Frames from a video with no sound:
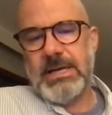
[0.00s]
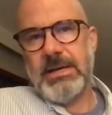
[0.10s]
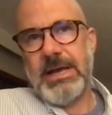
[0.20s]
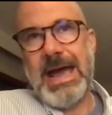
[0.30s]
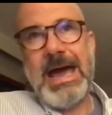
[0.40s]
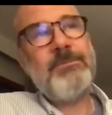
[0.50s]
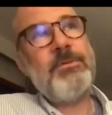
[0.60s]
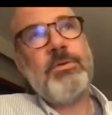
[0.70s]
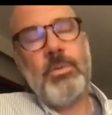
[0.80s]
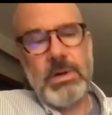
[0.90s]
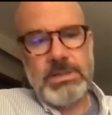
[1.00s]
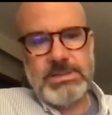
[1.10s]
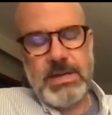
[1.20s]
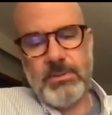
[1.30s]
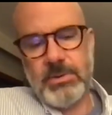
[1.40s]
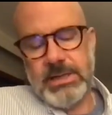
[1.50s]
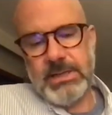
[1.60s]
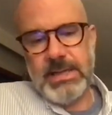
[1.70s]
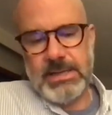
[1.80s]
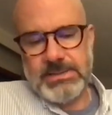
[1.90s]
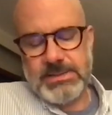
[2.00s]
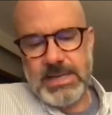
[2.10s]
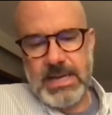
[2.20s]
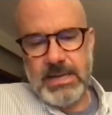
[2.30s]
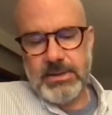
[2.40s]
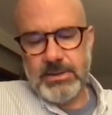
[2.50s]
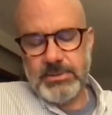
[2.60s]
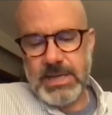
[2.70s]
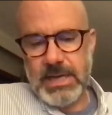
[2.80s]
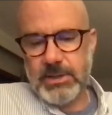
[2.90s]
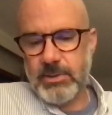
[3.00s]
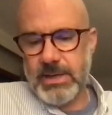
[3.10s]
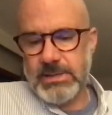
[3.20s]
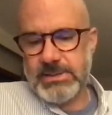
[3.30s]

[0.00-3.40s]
Half of the ones that were in that standard, it was kind of crazy.